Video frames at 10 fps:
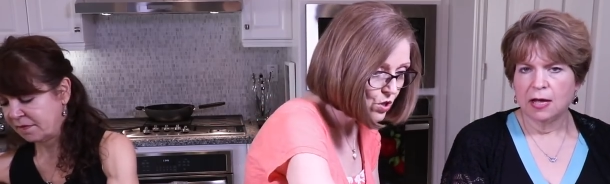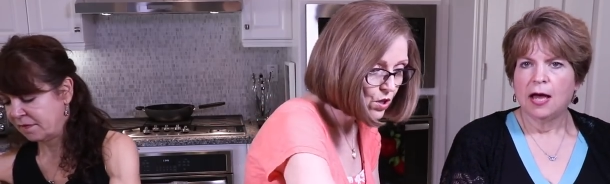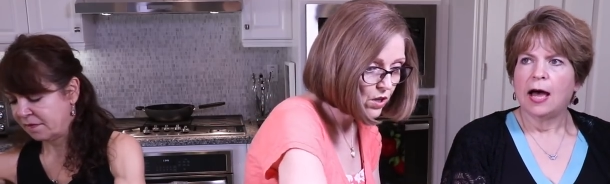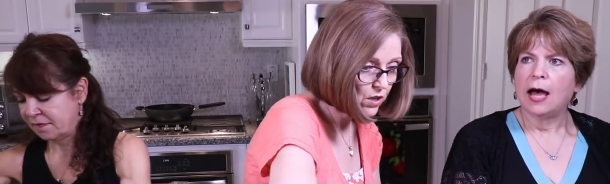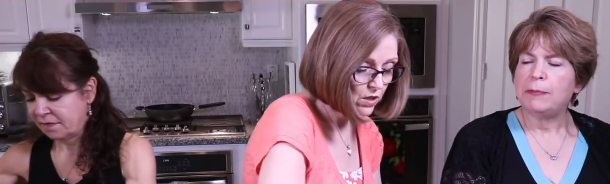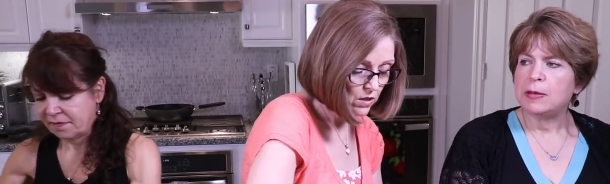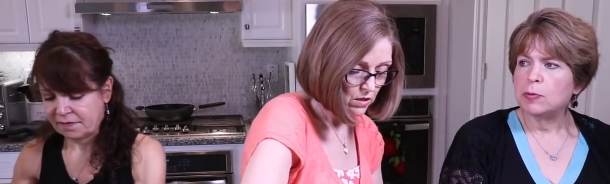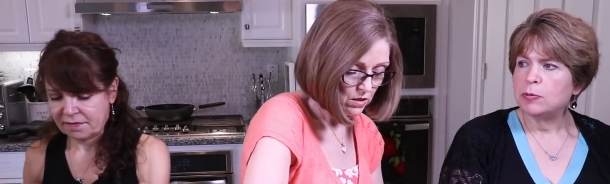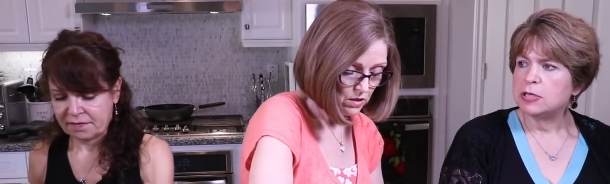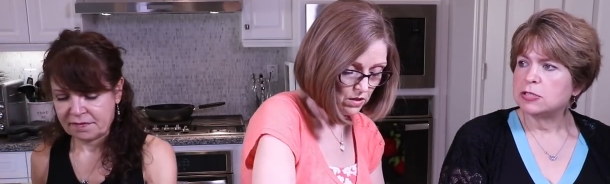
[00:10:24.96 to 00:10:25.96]
Speaker 1: sure. a people
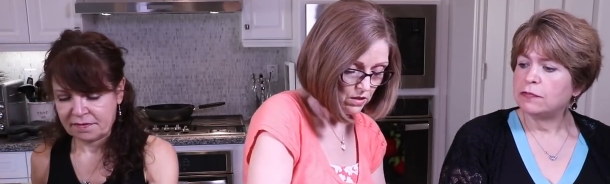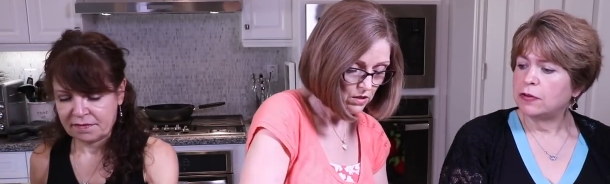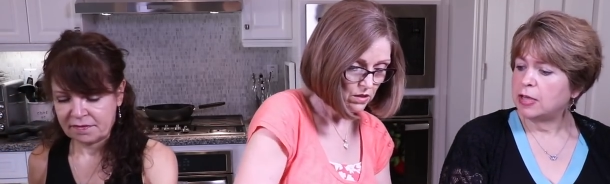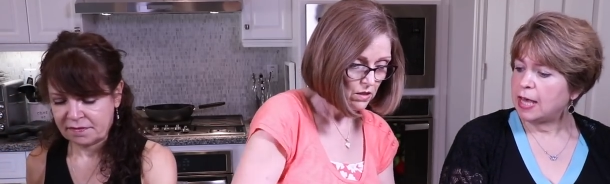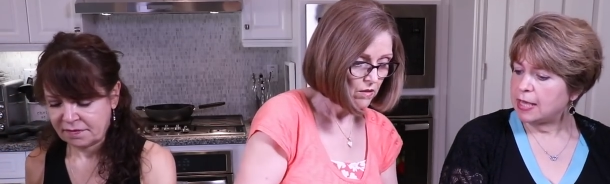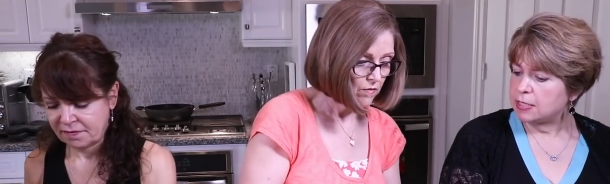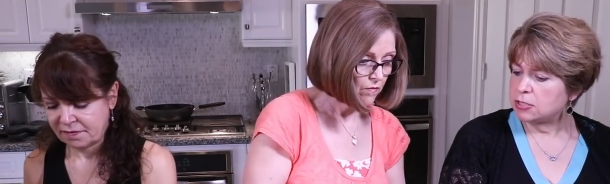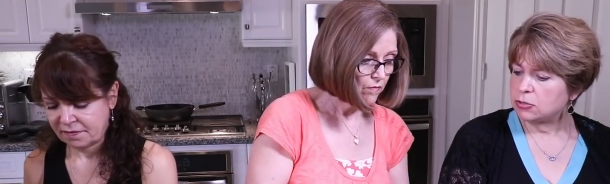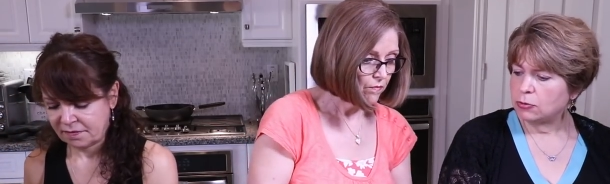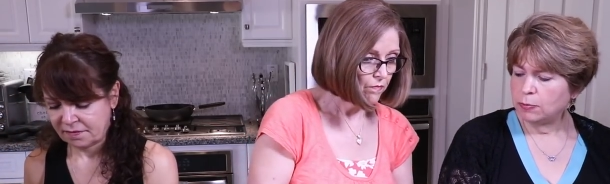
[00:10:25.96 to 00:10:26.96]
pleaser for
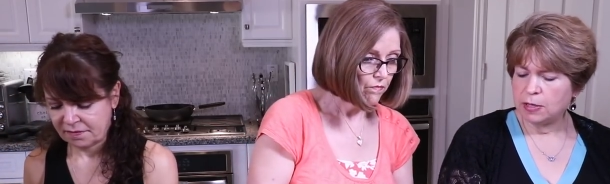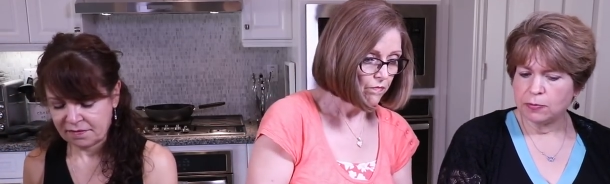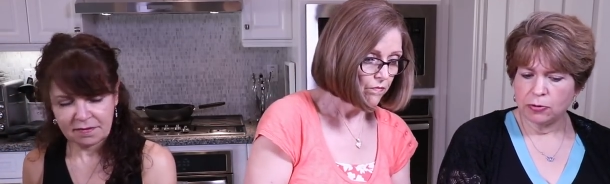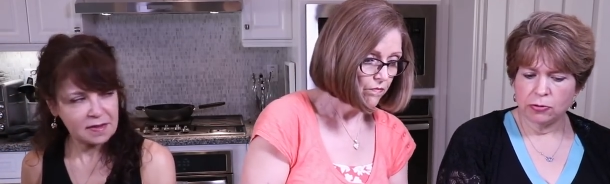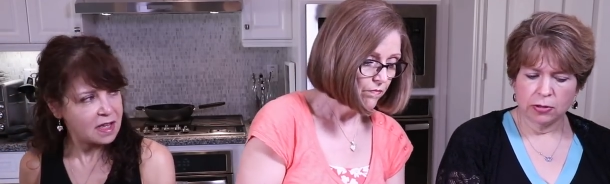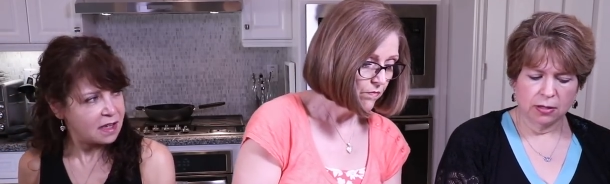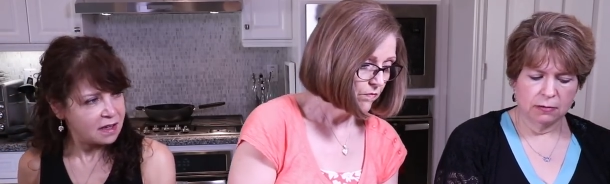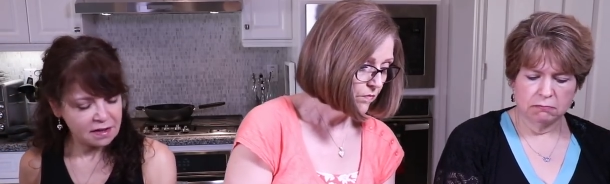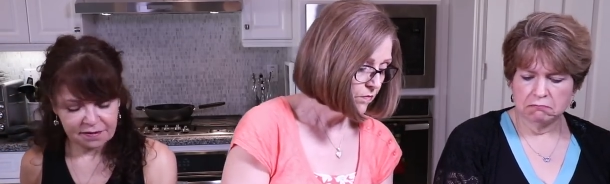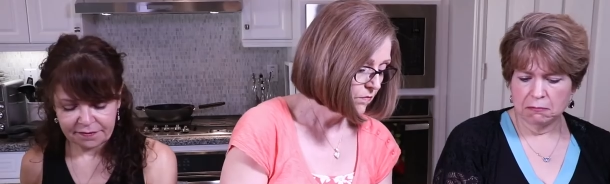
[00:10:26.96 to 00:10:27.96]
kids or people who
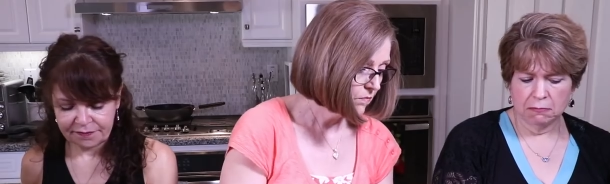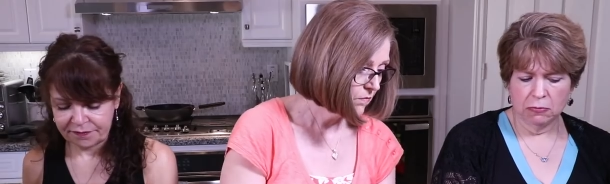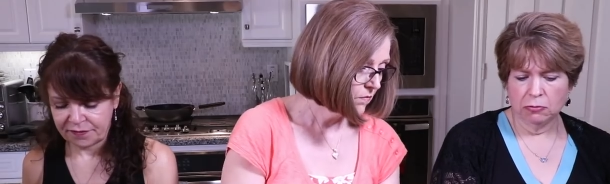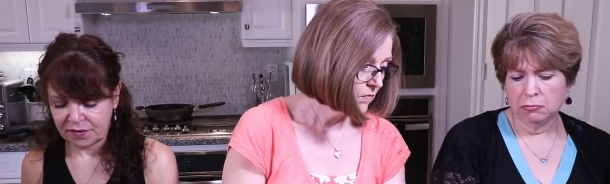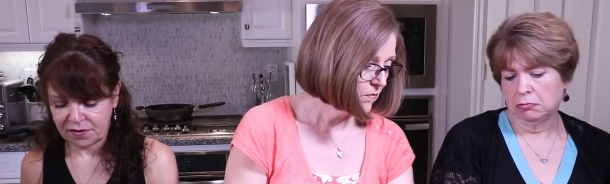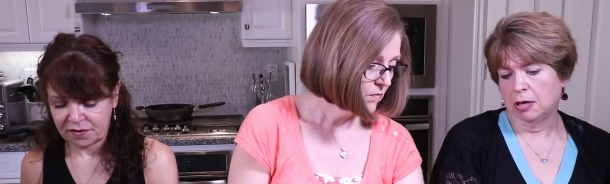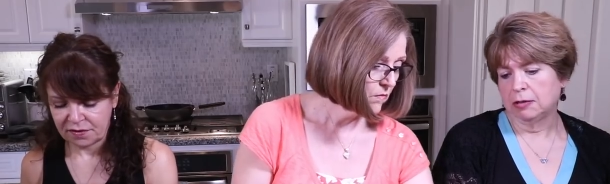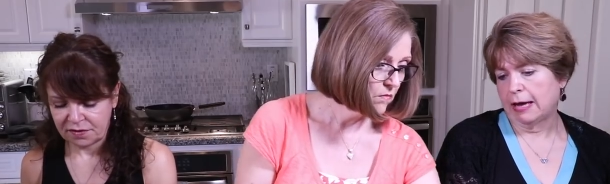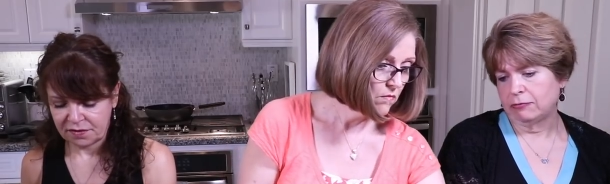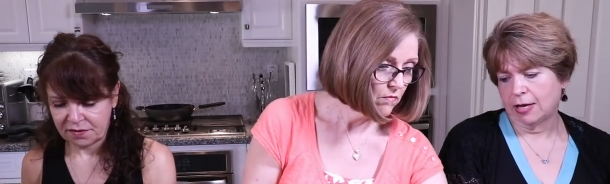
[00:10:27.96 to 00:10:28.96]
can, who are
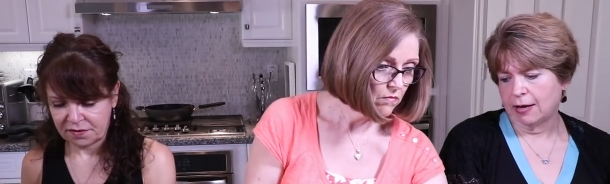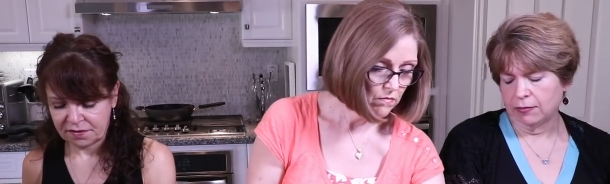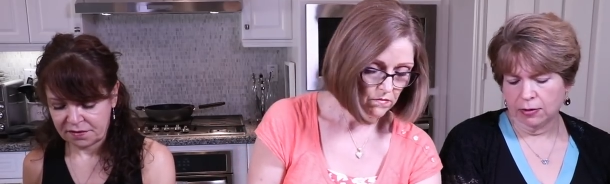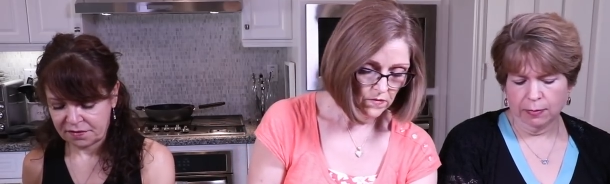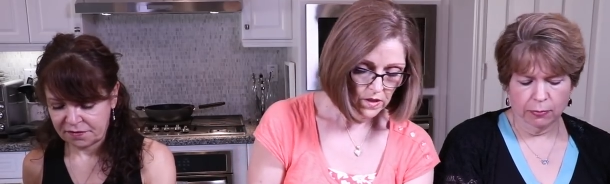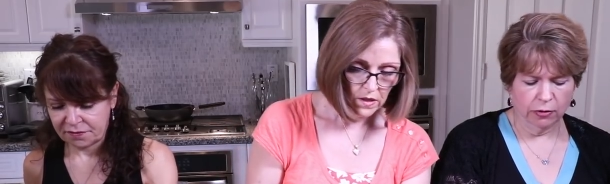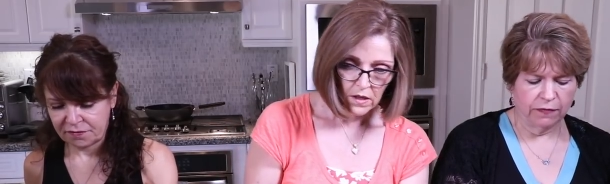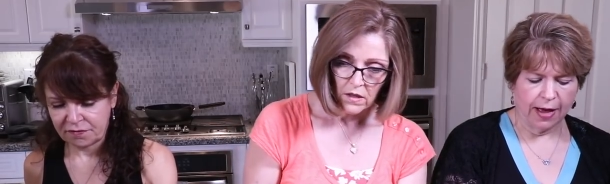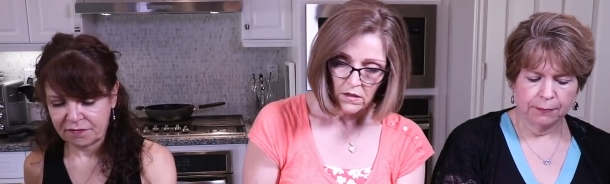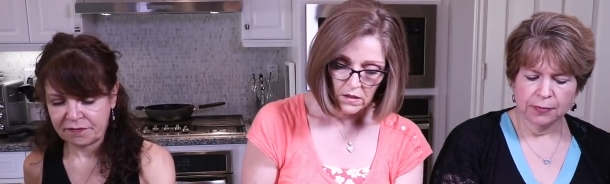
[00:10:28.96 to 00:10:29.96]
allowed to have a little bit more
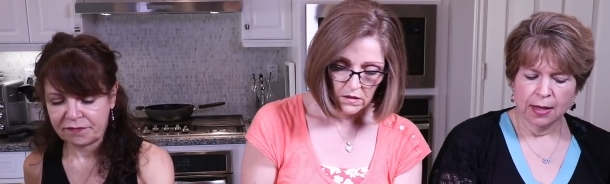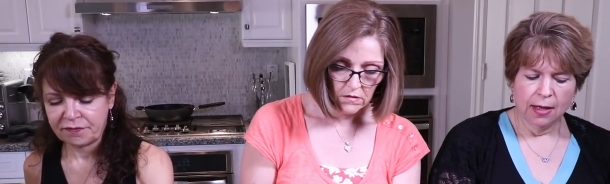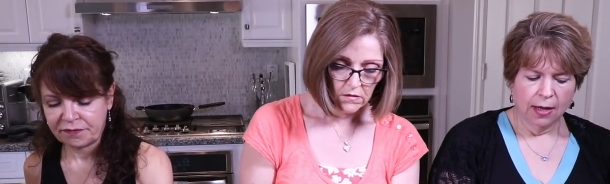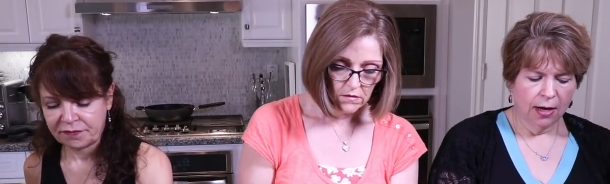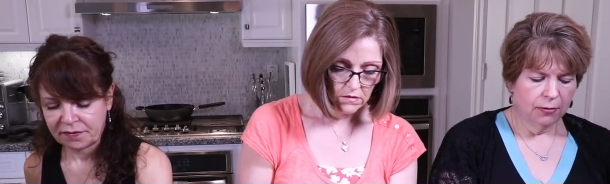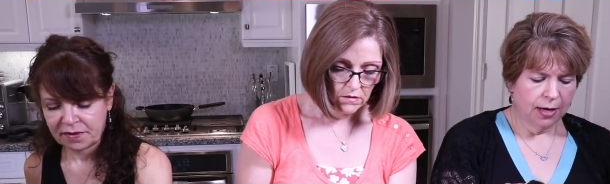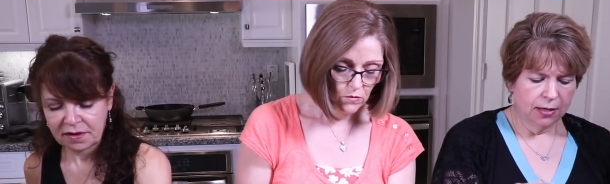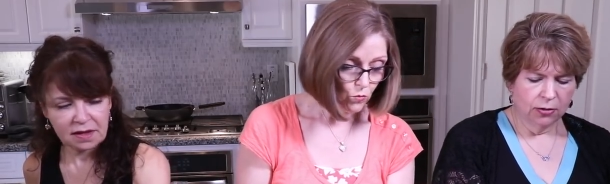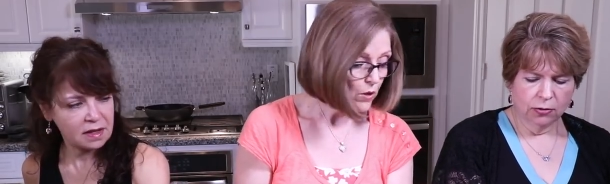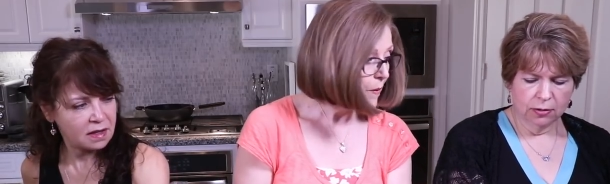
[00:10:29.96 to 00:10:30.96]
fat. All
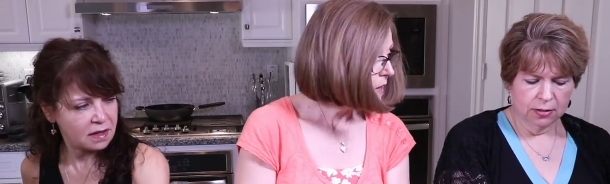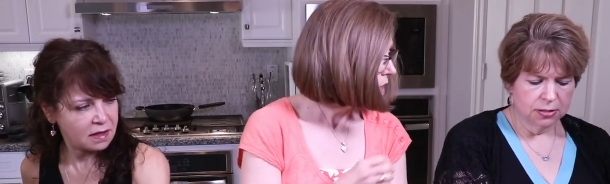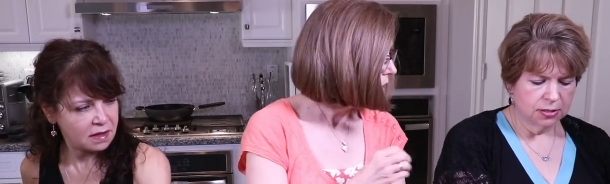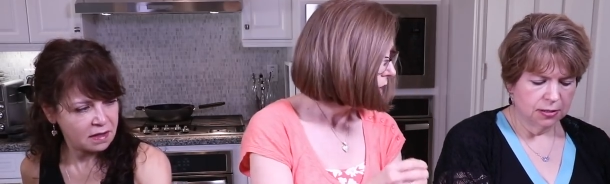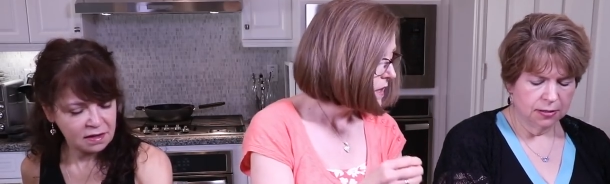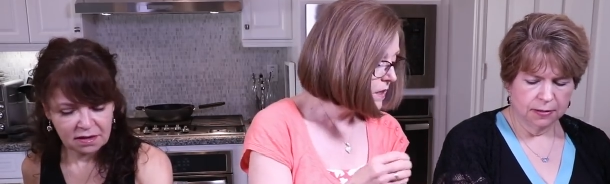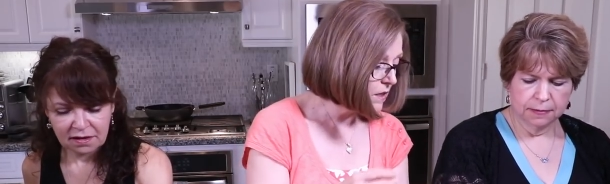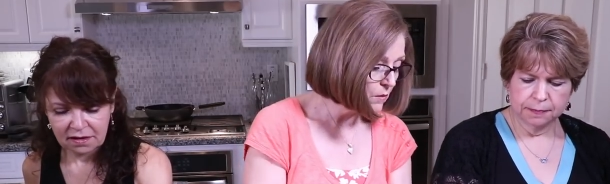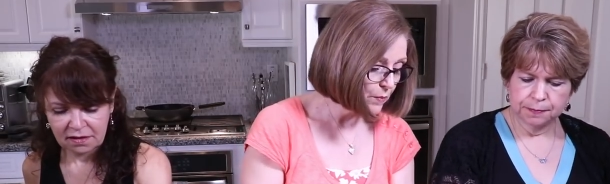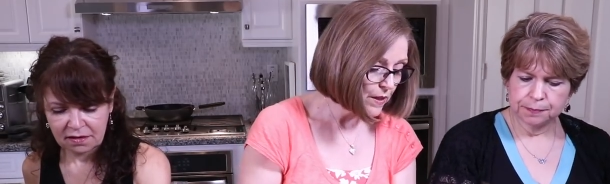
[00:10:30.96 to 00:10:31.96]
Speaker 2: right, what girls. about like a
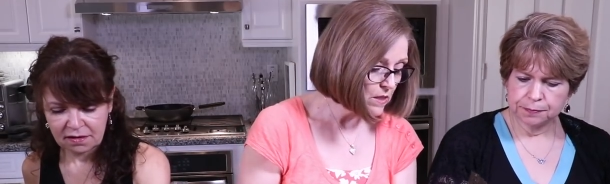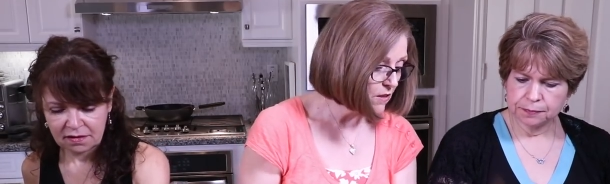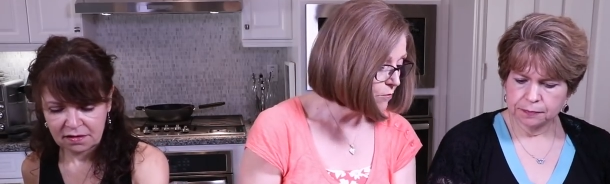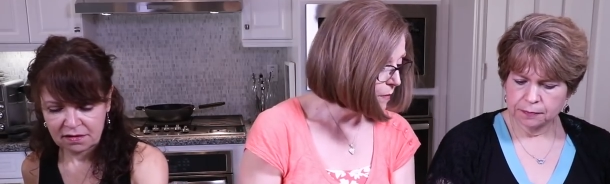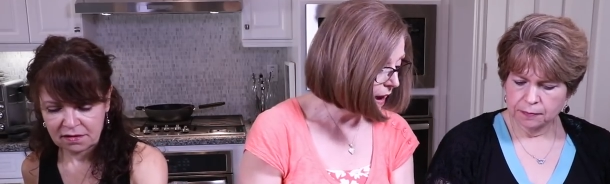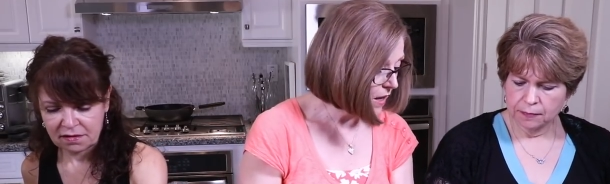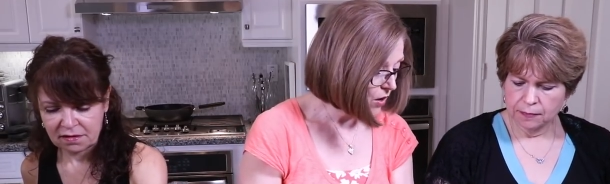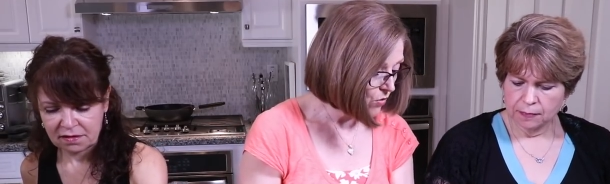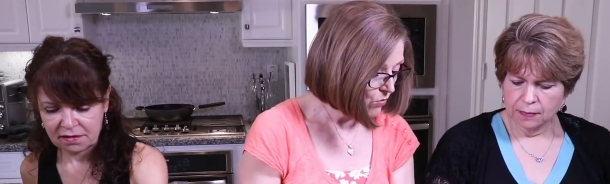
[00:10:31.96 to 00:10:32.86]
little piece of mango?